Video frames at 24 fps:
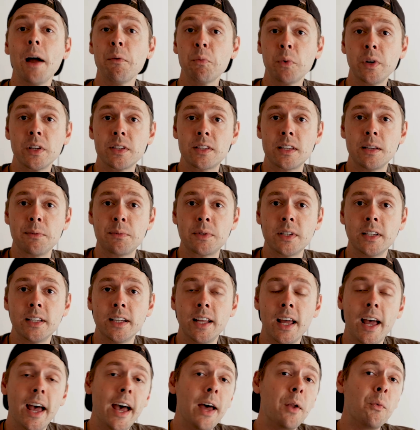I'm Will
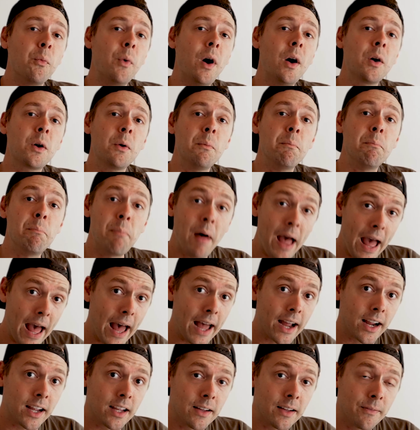Simpson, and welcome
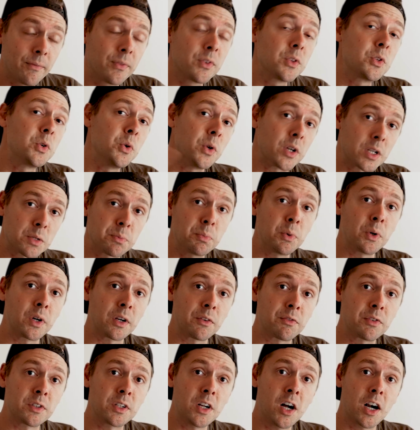back to
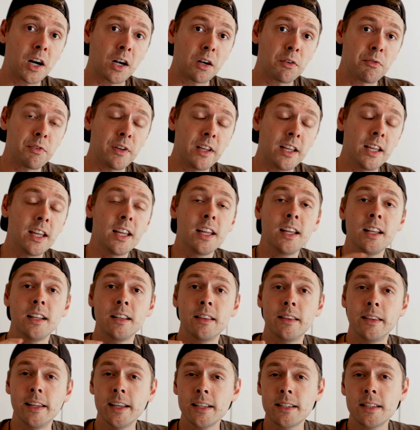Exploring Photography.
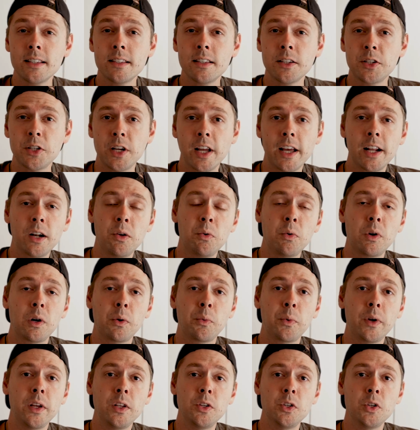This is a channel where
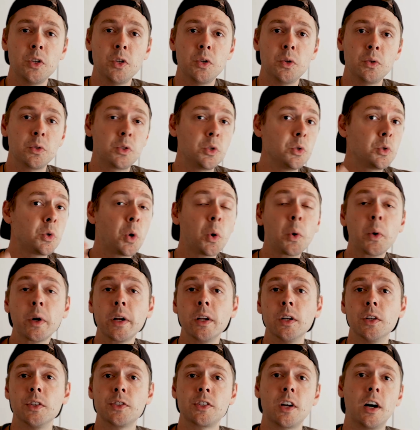we do
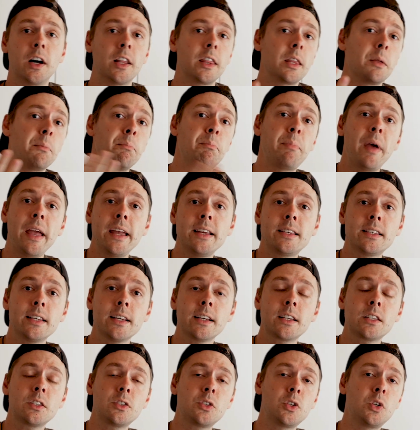tutorials on the
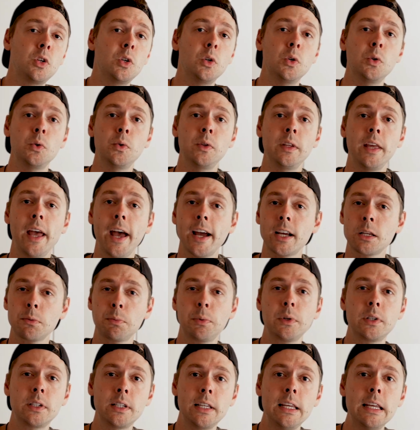basics to the
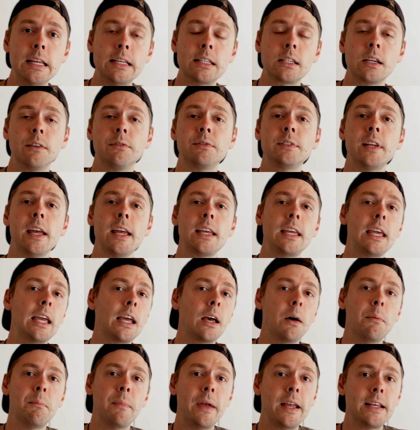expertise of taking
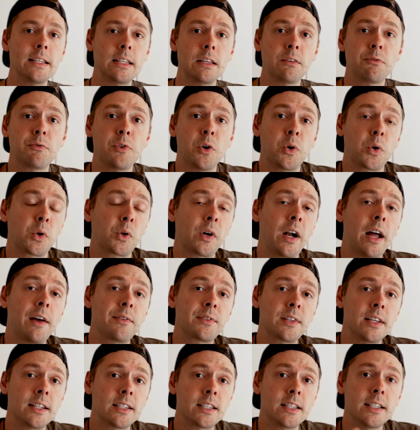amazing
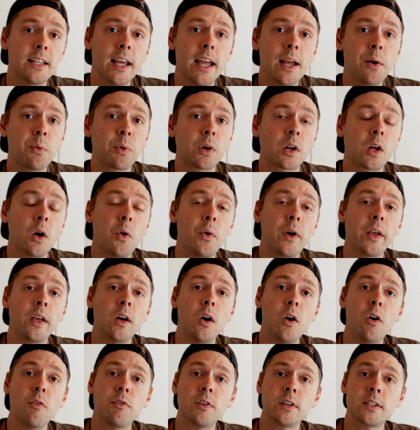photographs. And today we're going
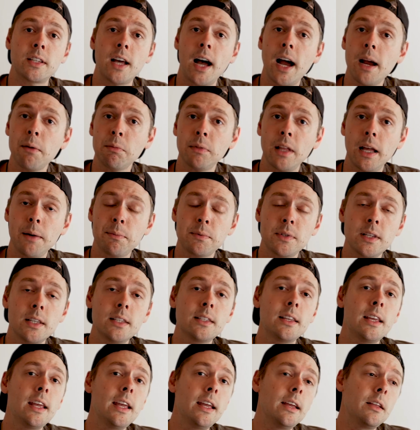over time
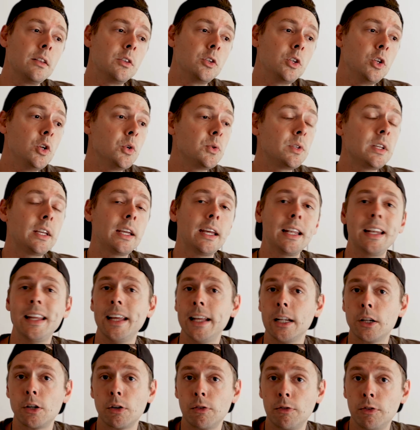lapses using an
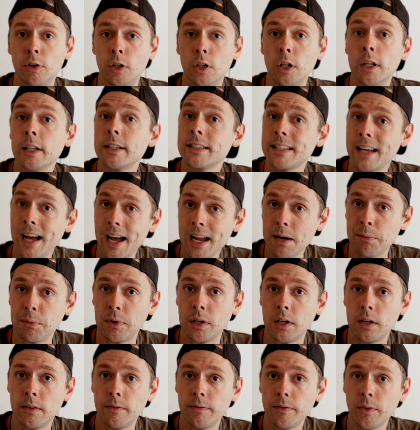interval
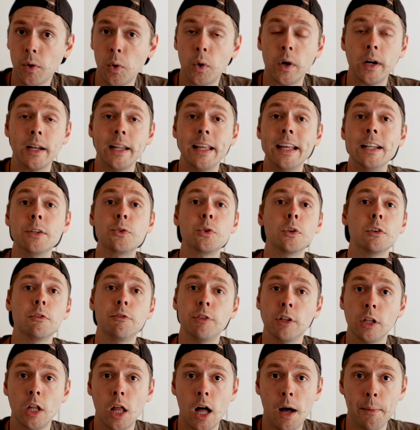timer or an
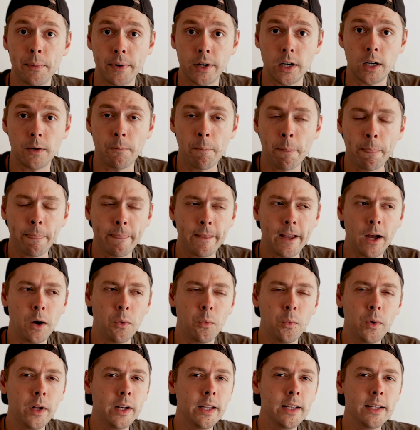intervalometer.
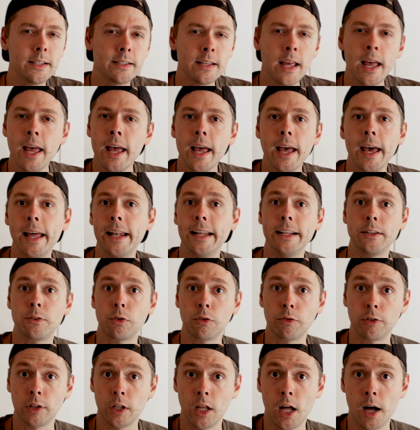Now, what is an
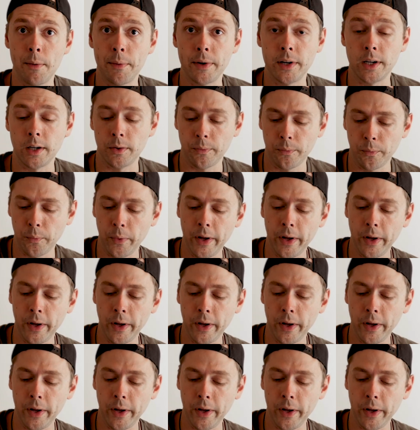intervalometer?